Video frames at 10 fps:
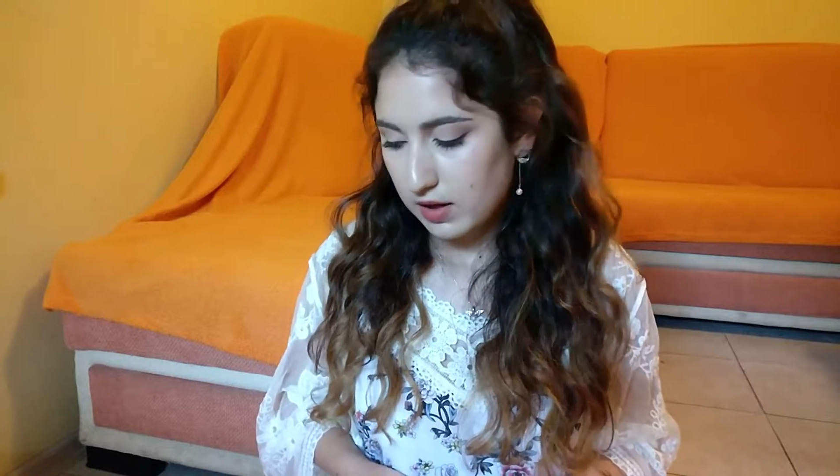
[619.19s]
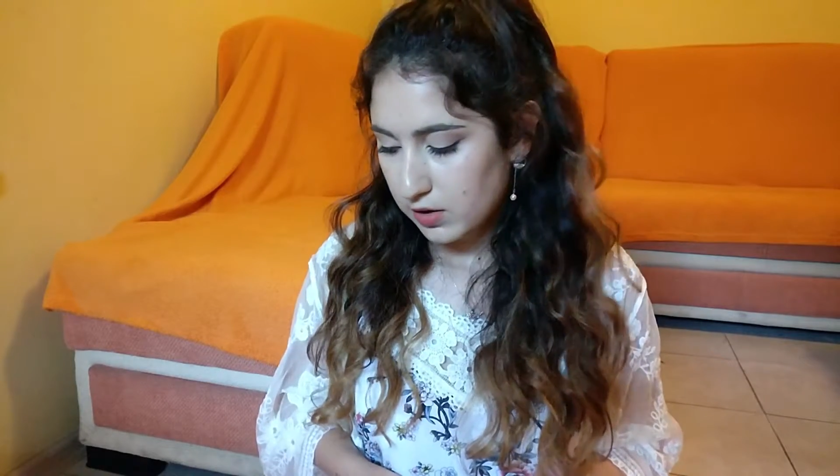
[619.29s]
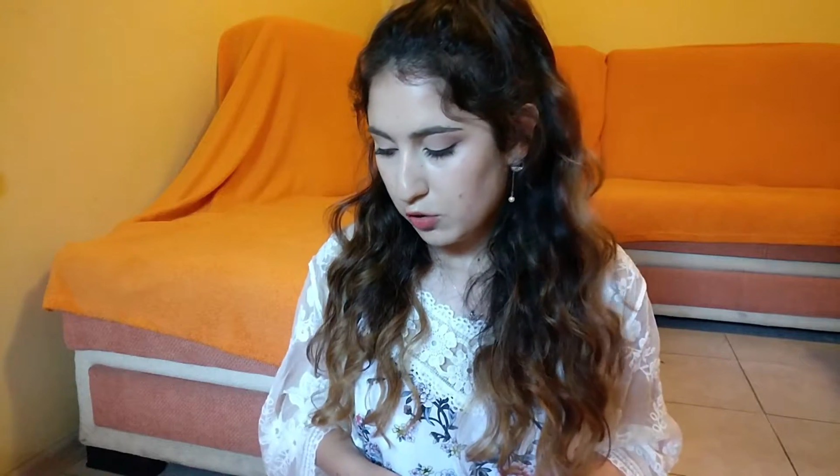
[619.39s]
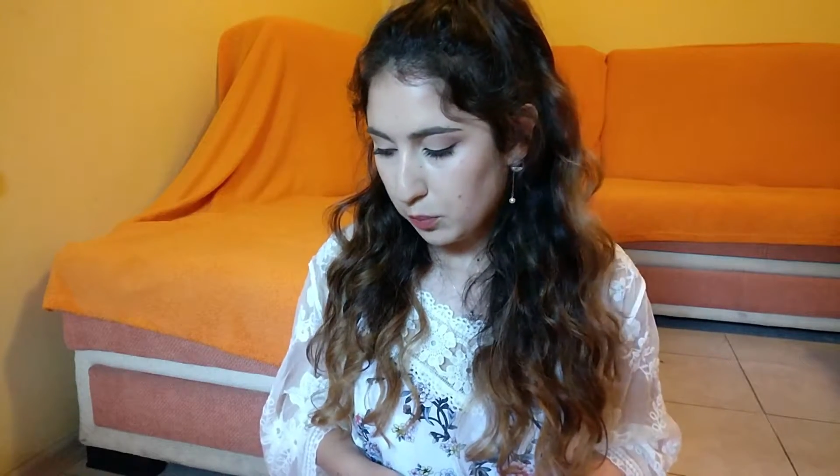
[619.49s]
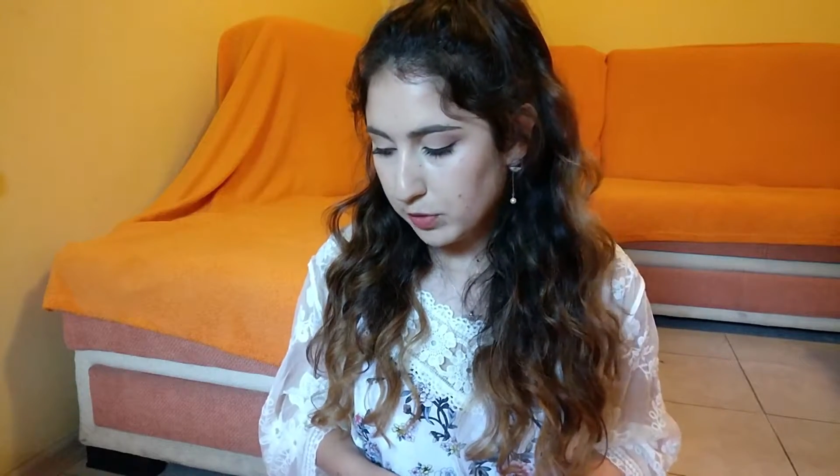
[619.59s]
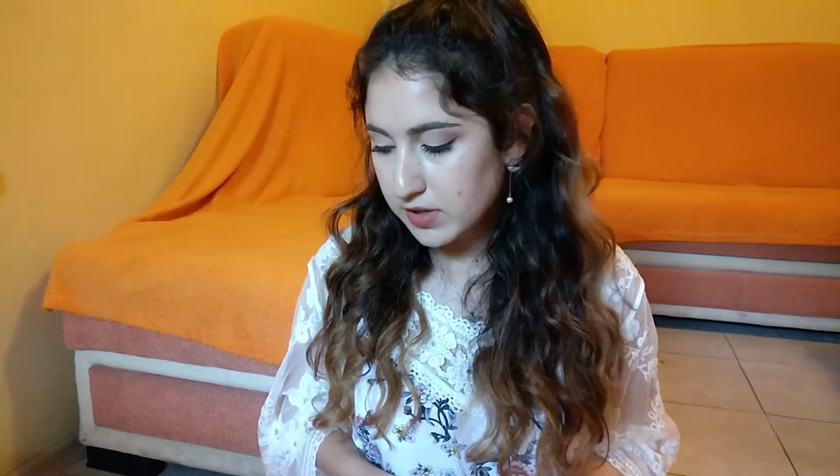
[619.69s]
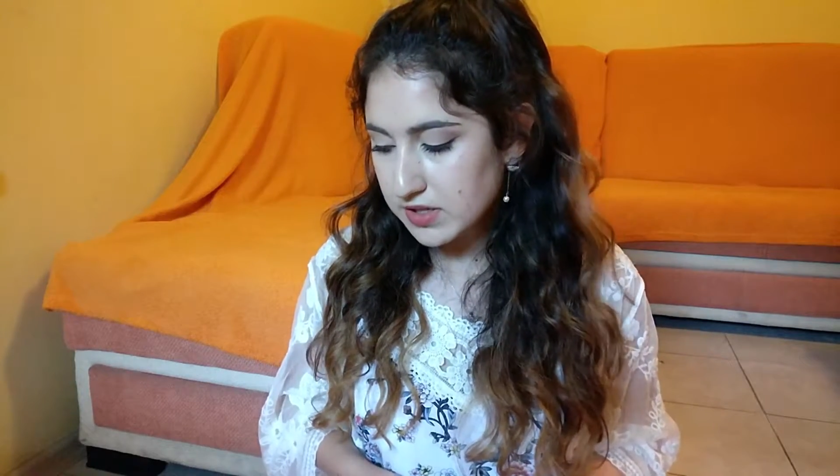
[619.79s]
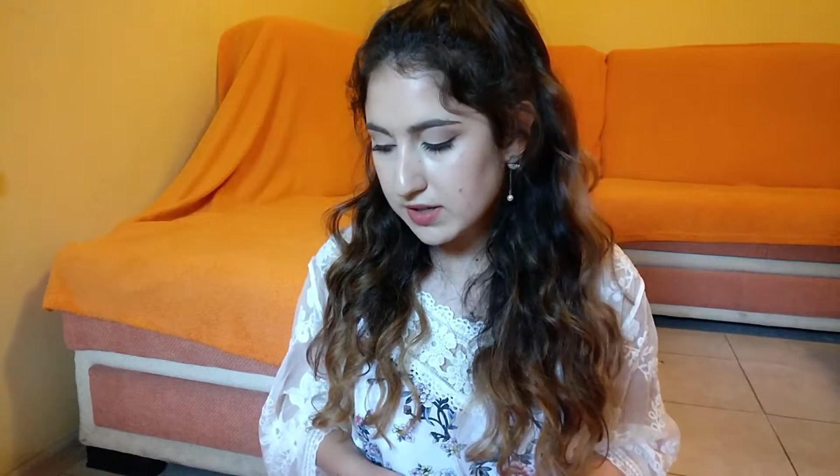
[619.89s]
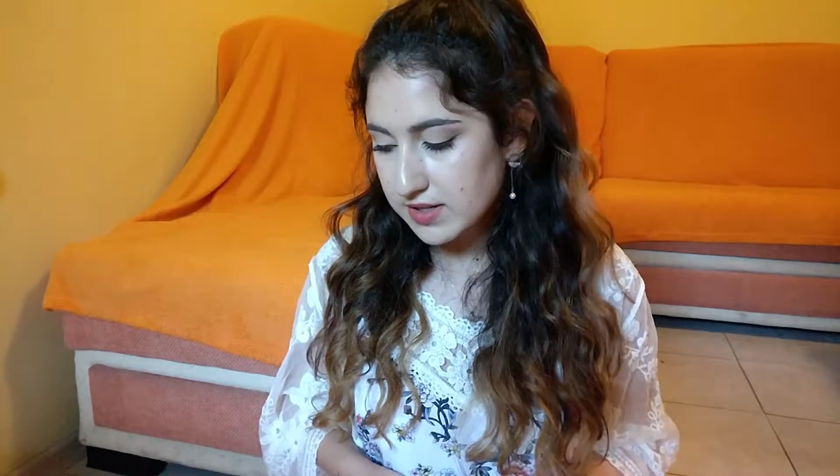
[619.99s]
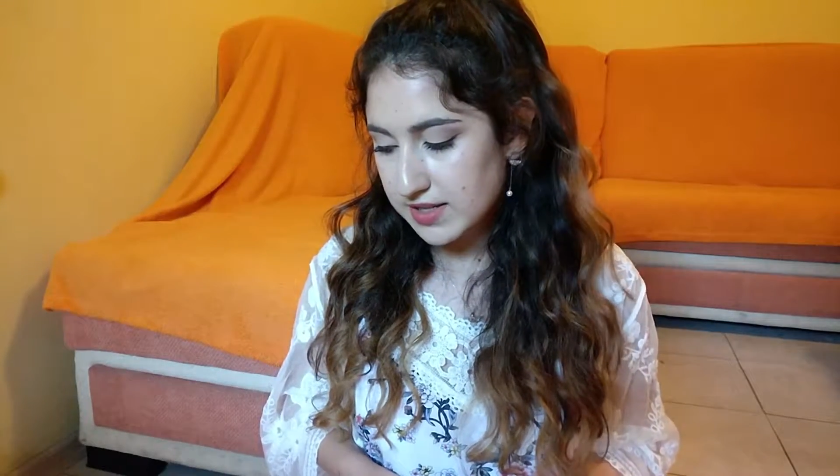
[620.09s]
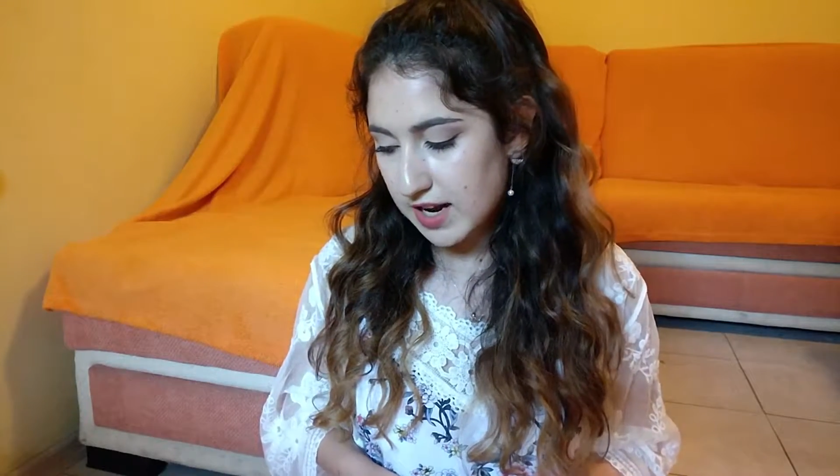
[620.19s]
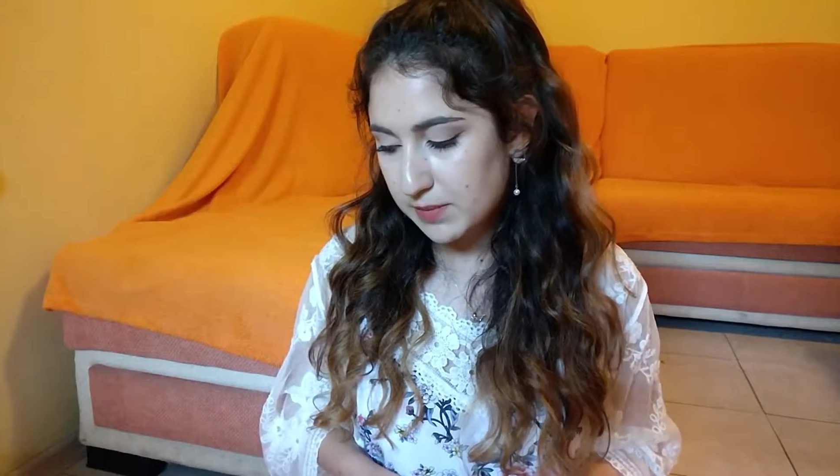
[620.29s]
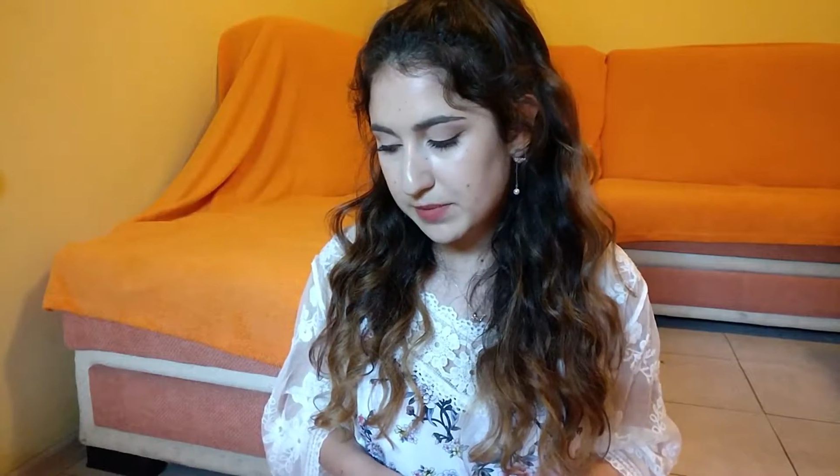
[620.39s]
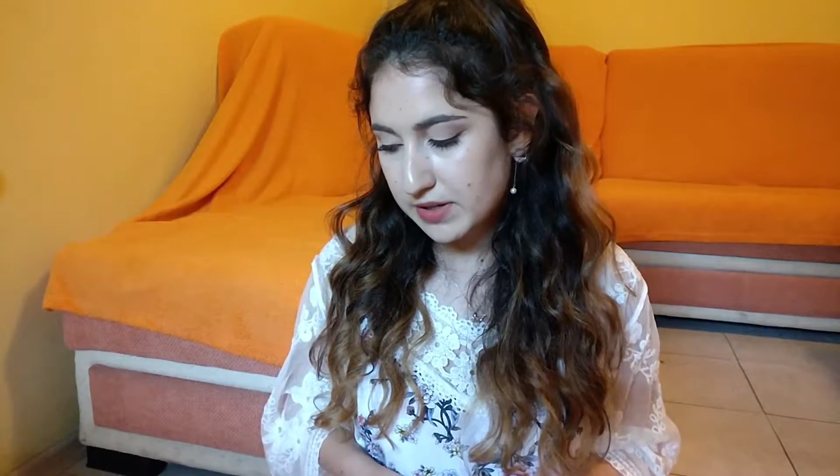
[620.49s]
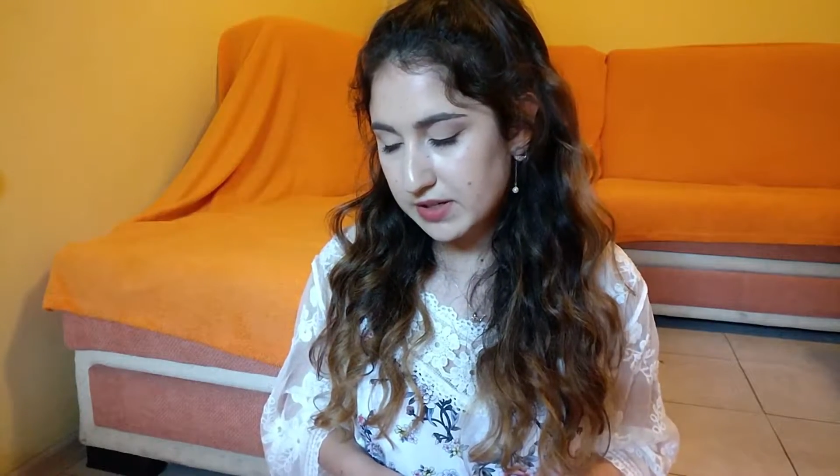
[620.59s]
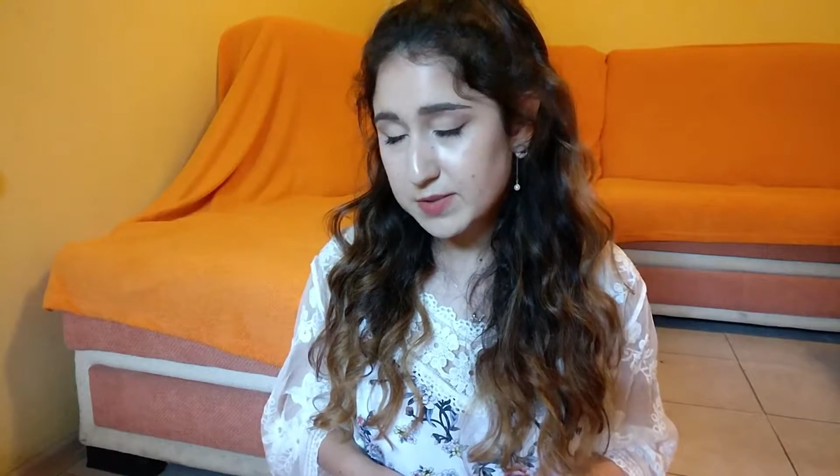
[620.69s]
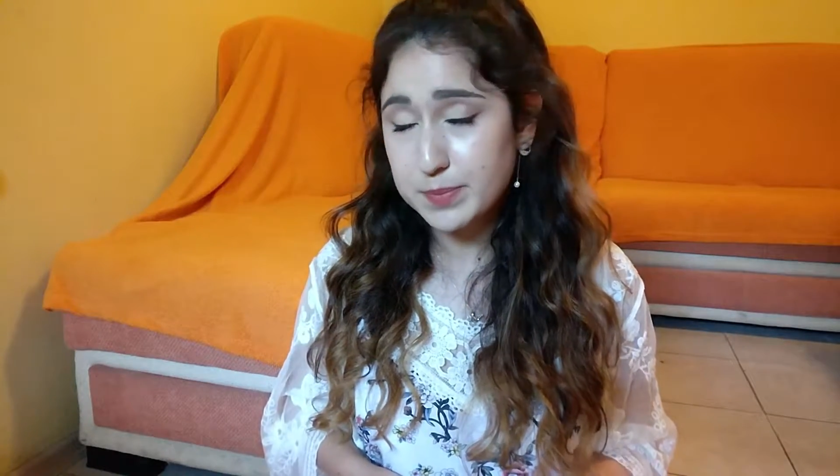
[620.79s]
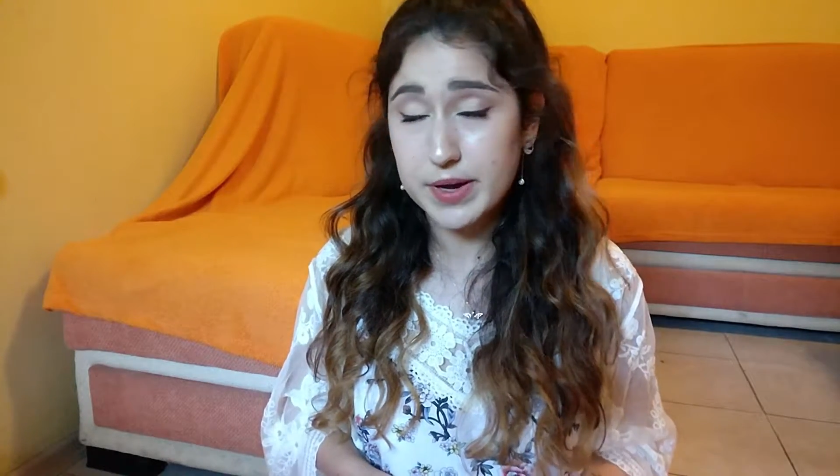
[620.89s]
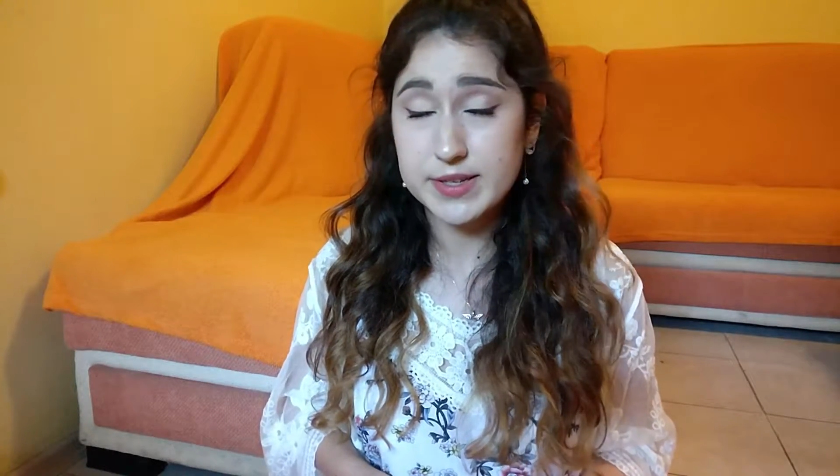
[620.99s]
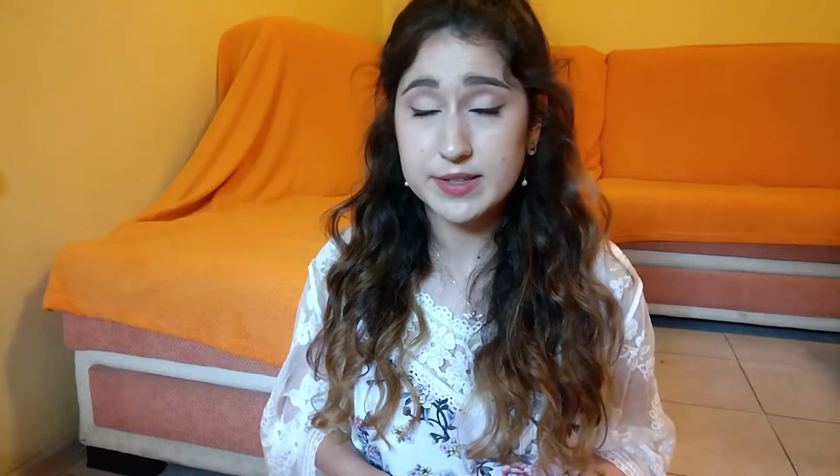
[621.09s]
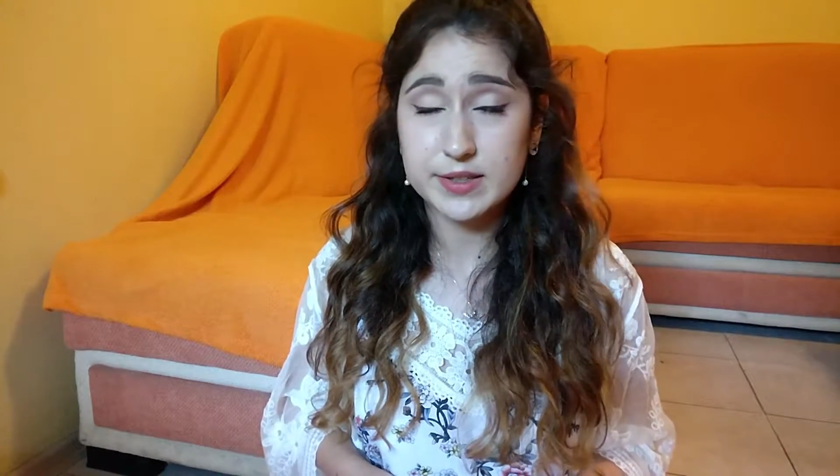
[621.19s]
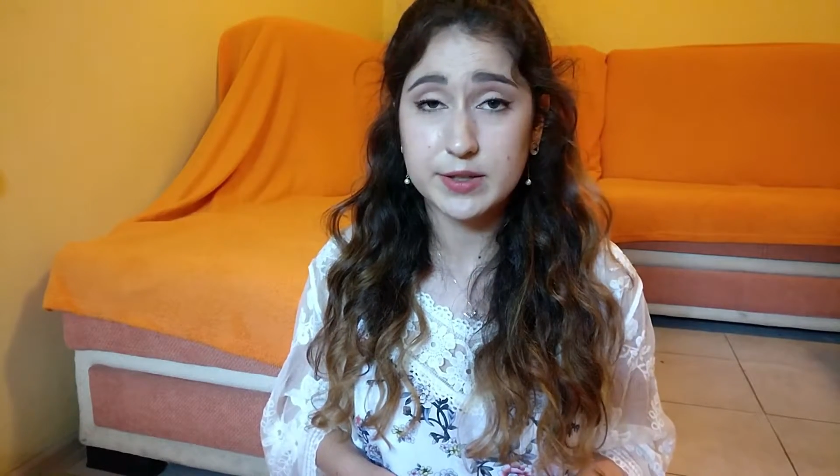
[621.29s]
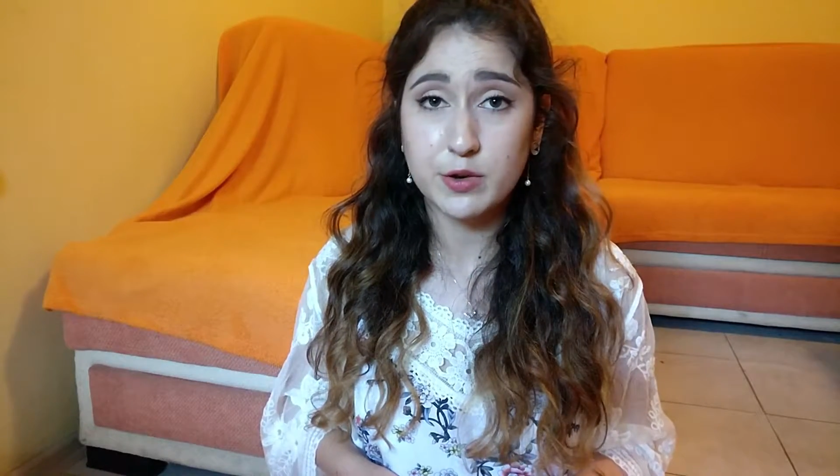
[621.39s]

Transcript: Your personal statement is basically